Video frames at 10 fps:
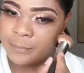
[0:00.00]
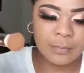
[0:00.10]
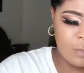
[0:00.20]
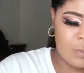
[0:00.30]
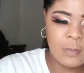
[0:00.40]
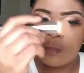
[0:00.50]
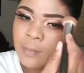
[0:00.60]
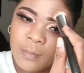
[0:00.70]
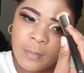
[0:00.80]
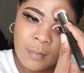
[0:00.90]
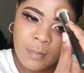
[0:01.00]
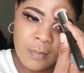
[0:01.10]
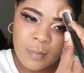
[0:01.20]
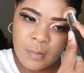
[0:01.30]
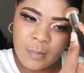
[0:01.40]
as close as
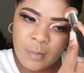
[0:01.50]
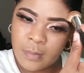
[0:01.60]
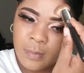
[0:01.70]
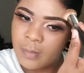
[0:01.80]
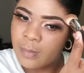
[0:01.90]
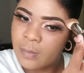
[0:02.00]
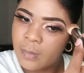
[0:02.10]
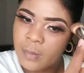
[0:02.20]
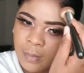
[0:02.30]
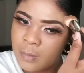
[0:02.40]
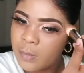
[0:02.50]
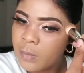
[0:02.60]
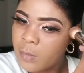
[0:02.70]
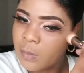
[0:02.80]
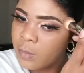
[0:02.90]
possible to my
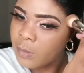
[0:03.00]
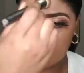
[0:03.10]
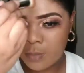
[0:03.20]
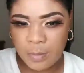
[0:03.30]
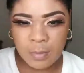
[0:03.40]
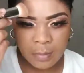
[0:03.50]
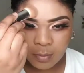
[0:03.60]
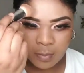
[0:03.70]
upper brows,